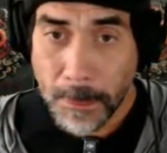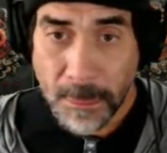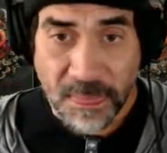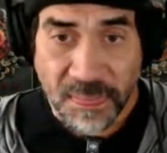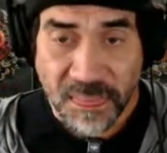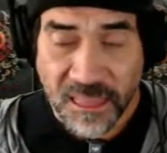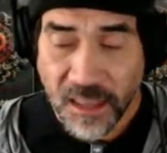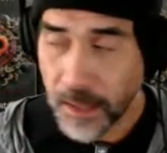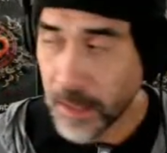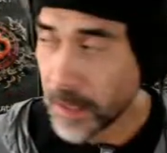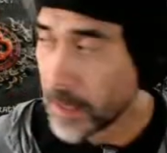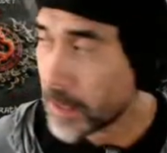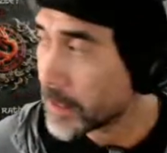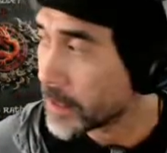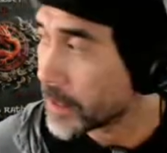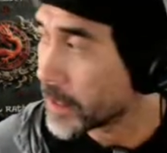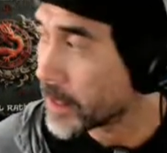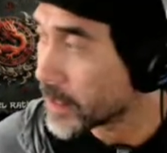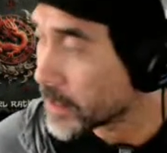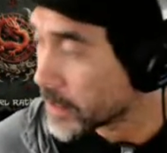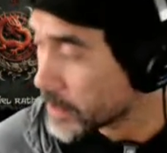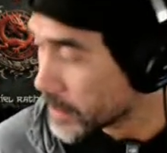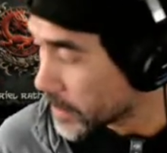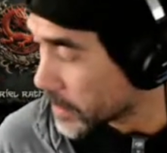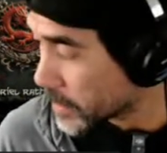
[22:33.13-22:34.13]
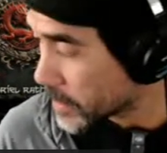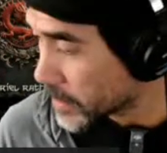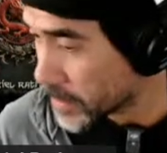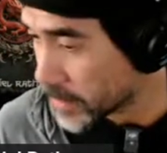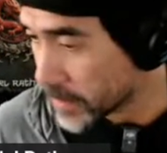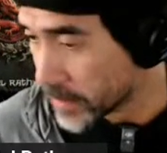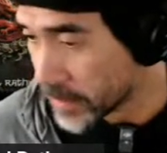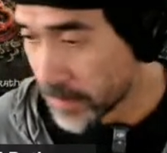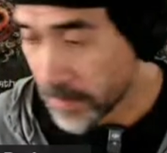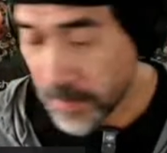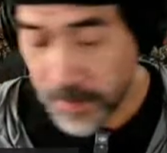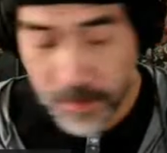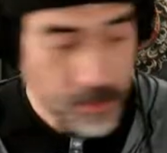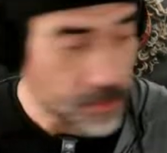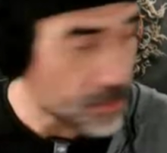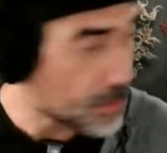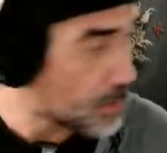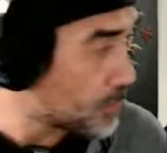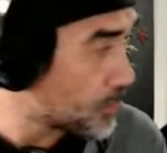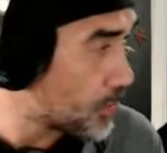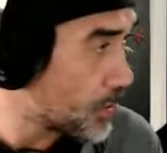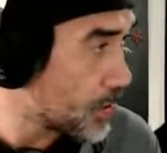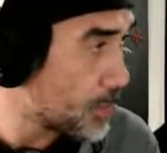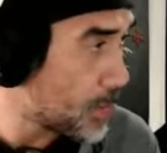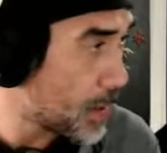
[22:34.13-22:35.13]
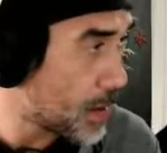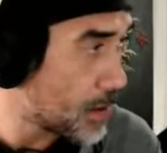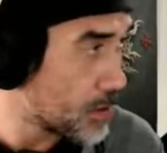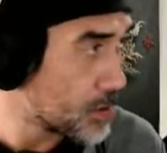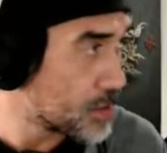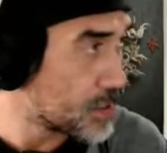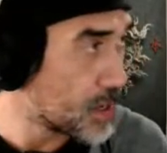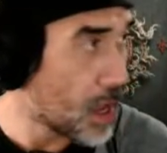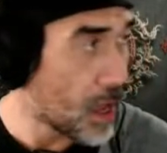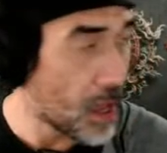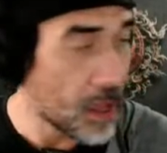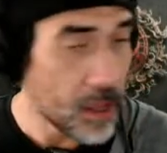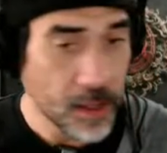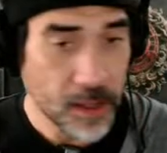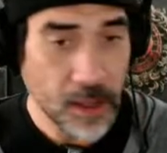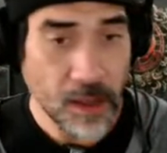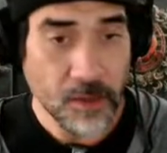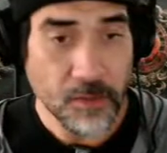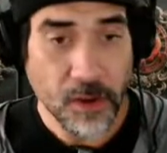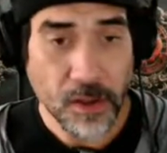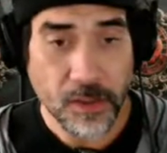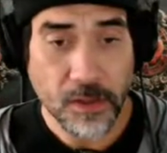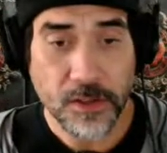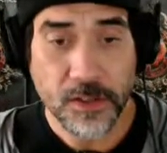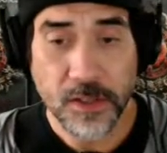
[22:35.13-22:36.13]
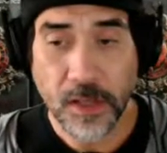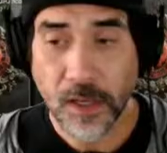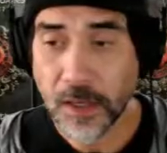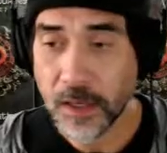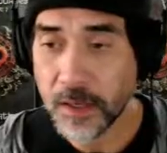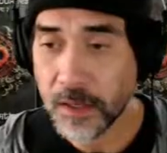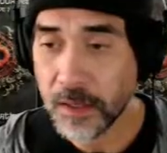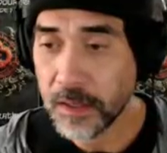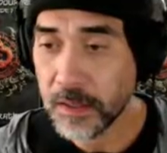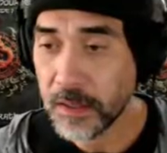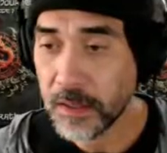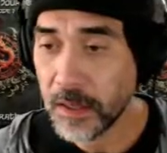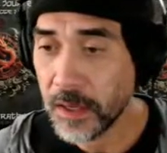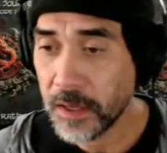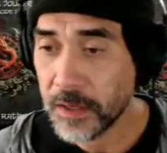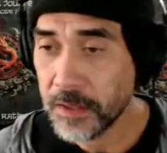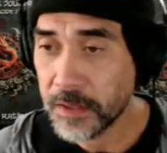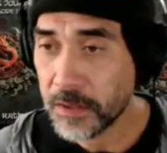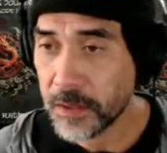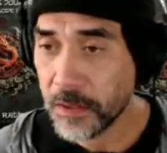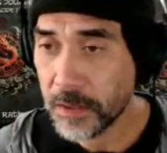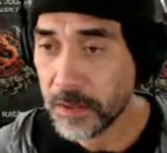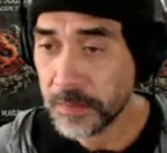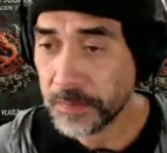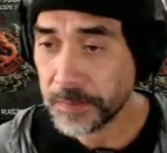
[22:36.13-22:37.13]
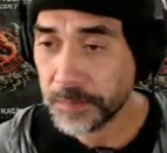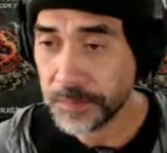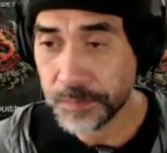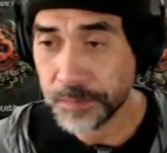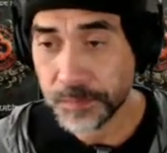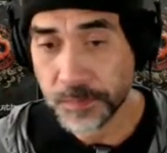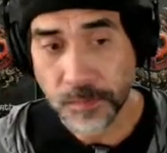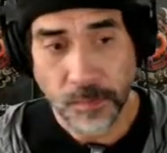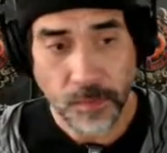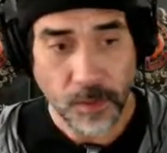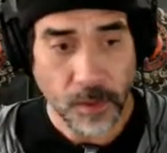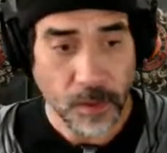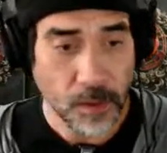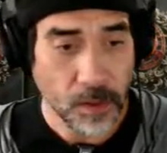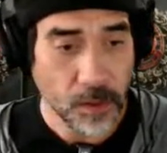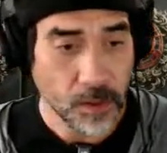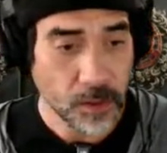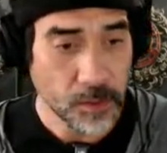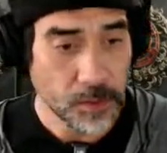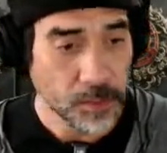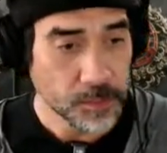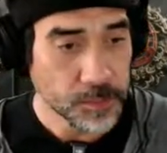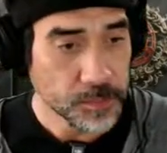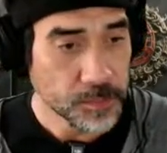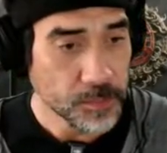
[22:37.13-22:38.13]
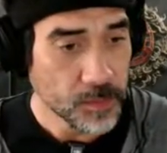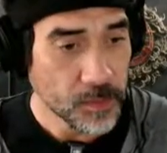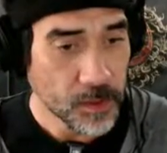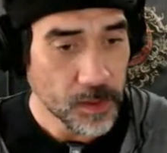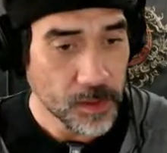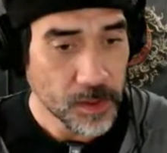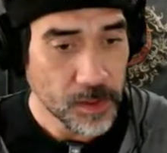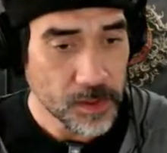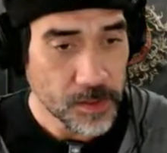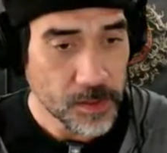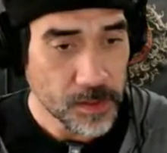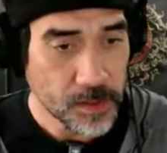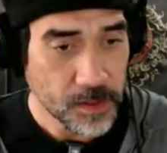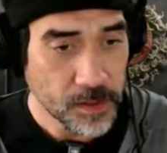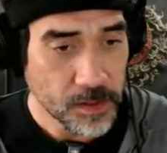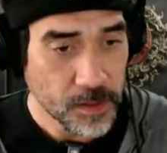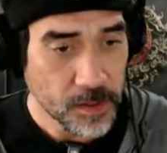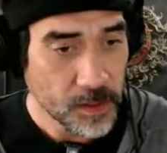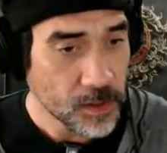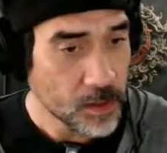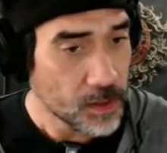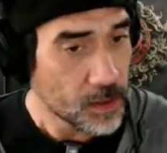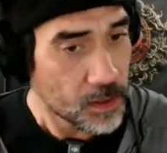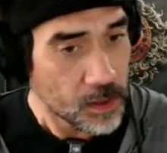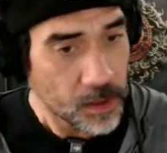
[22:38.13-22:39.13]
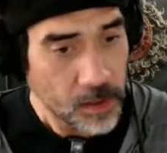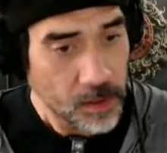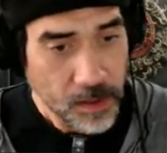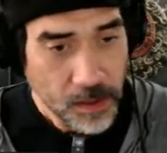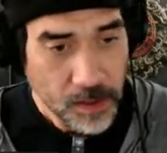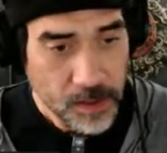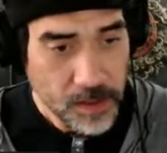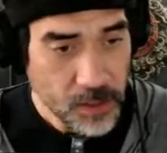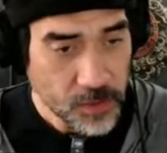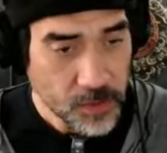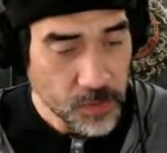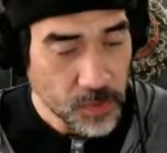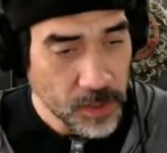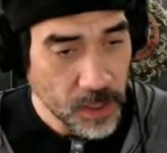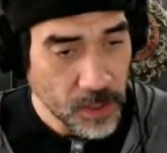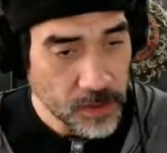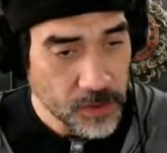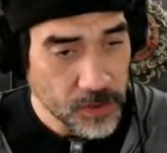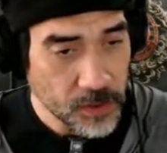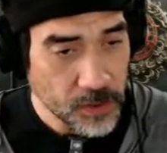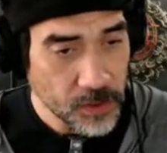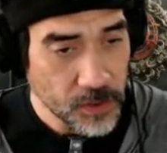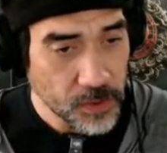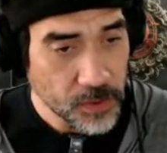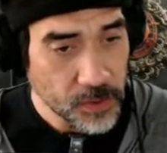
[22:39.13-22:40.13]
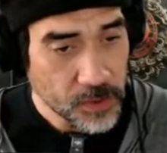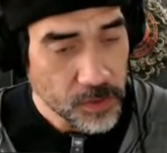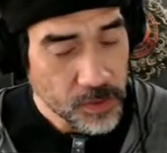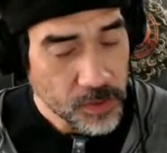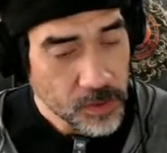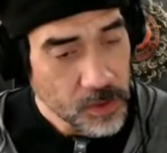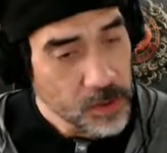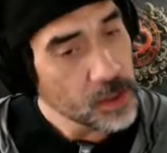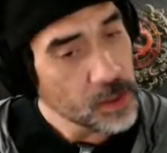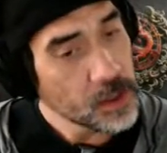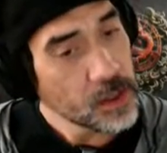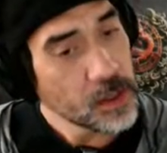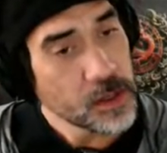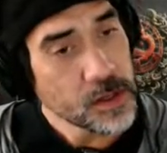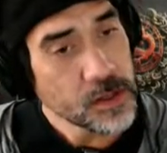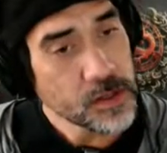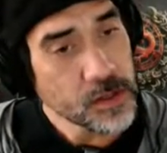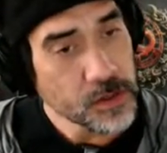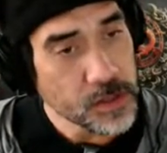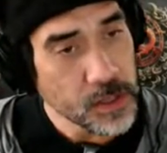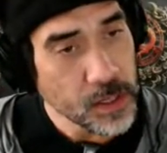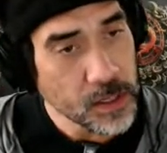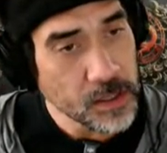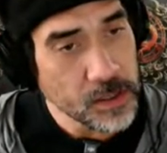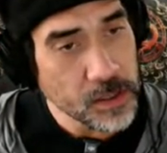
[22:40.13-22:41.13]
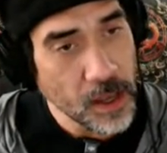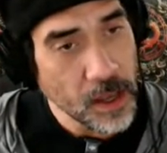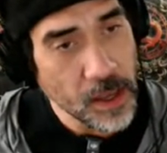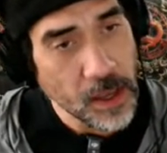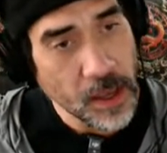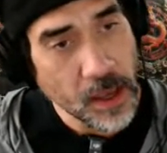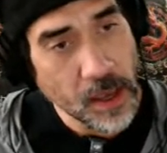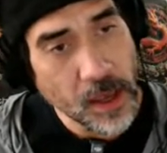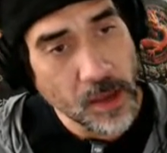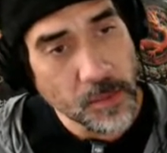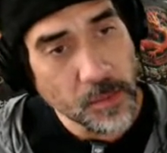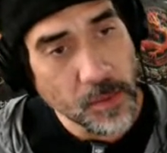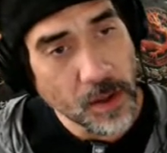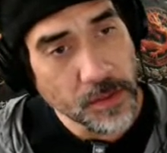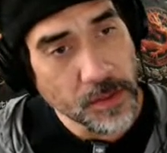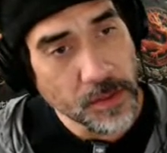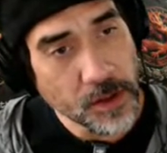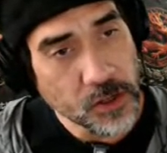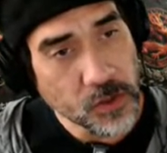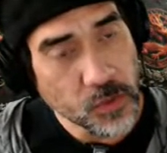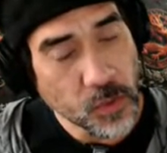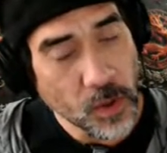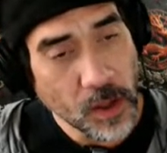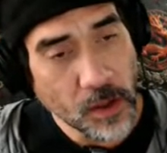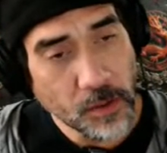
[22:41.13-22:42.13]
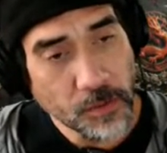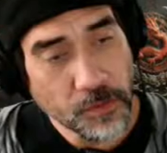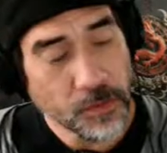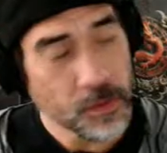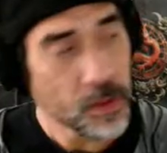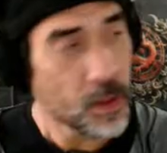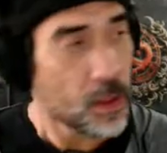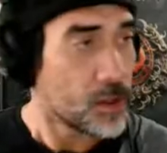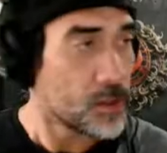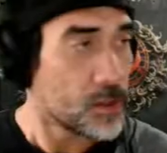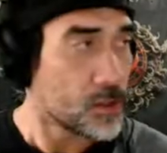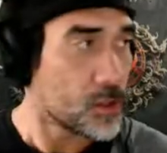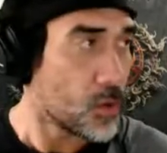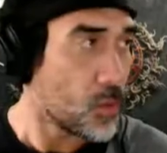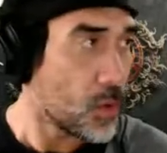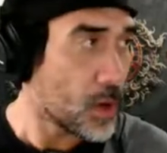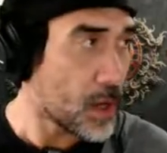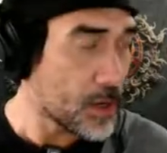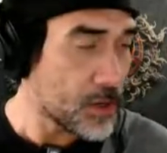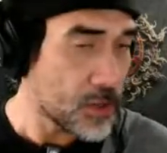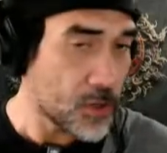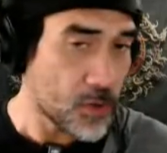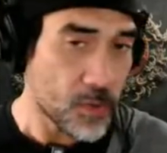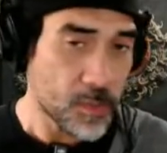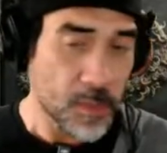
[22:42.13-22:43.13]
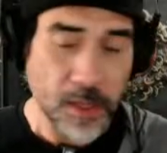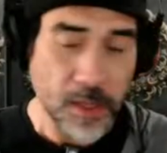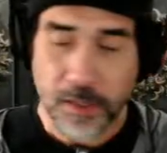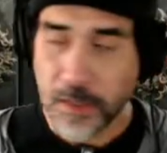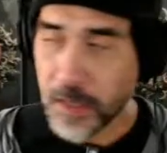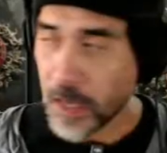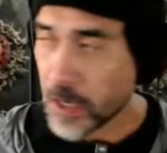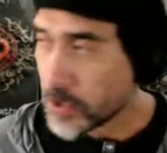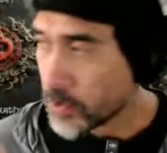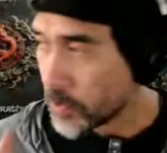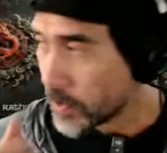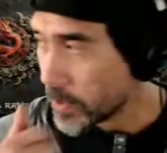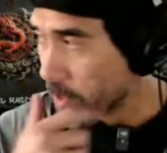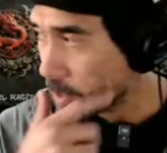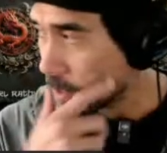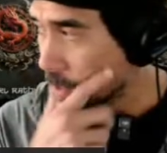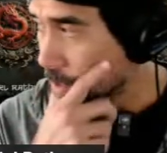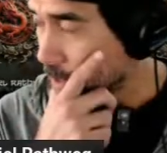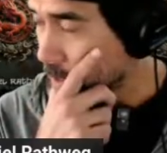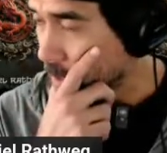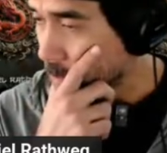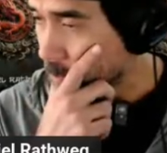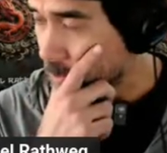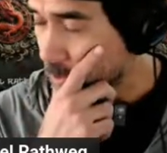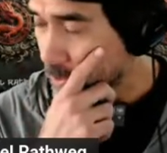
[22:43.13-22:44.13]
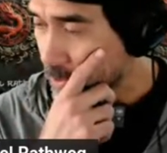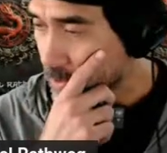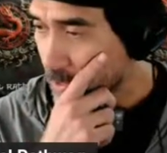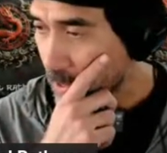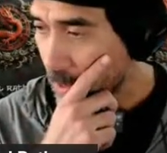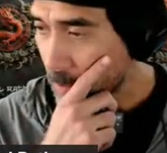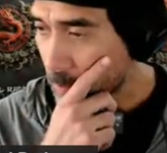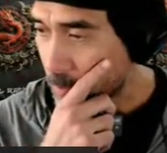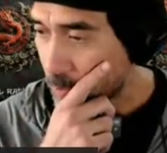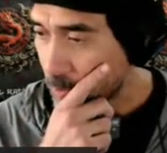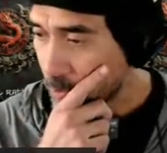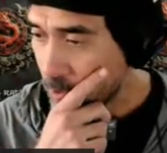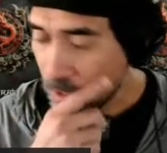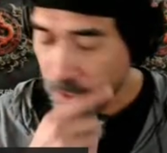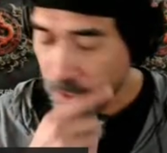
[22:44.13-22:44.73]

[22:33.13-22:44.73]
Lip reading: And I'm worried about her dying every other second of the day. So, you know, because that's what they do. So 6 a.m. on the 12th. So what I do with my scheduling clips is I put